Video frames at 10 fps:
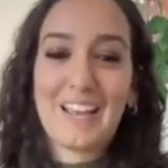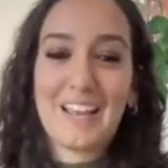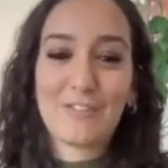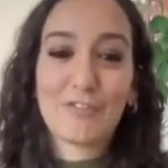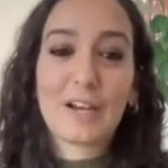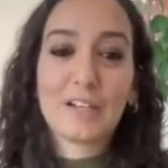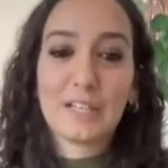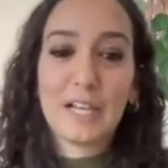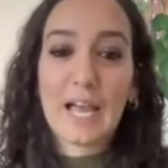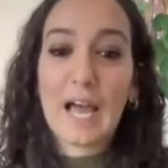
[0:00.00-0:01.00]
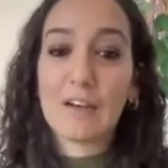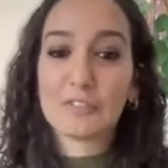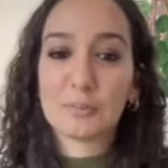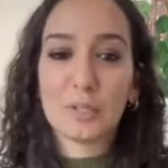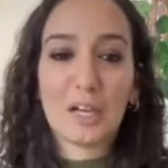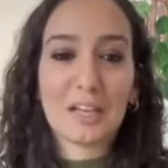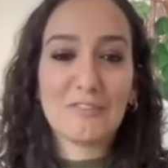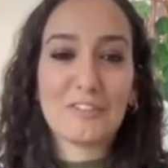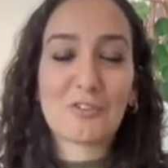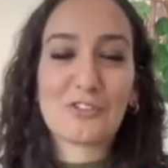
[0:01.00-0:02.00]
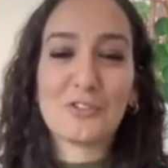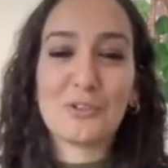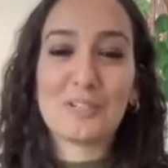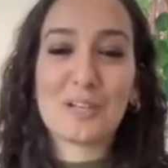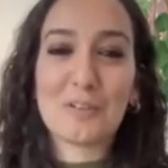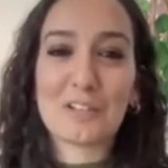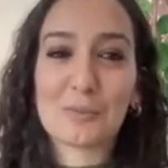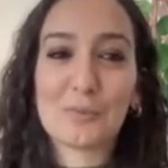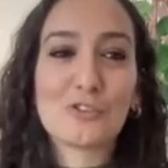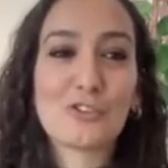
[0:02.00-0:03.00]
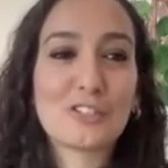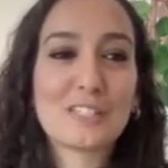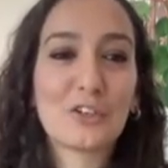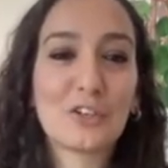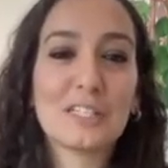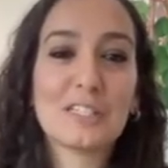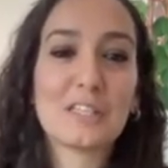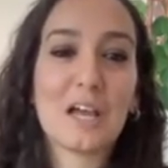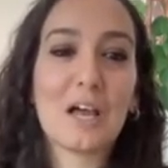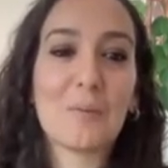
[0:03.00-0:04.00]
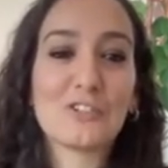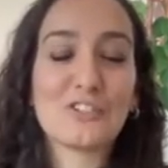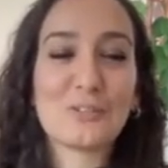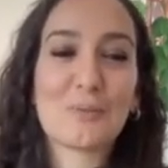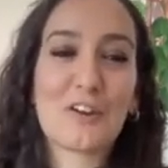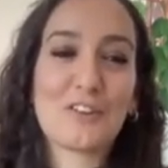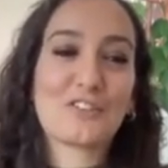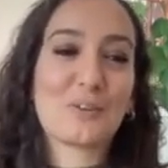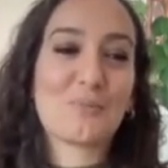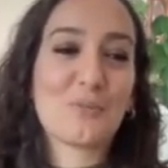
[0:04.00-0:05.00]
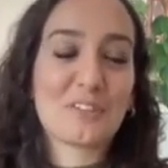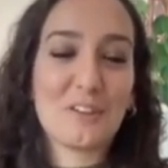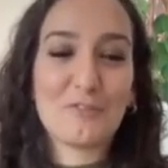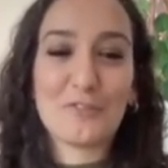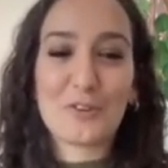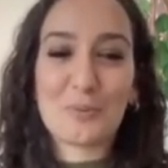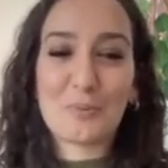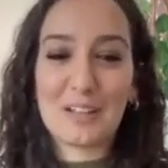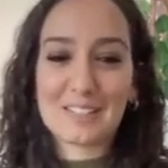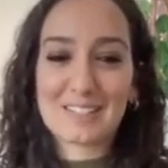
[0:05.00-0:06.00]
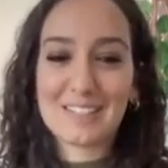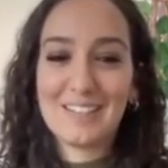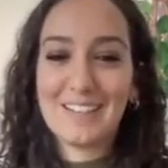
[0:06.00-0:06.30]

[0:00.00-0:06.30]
And finally, I have to plug afikra's new double exposure series, um, which is a partnership with Gulf Photo Plus.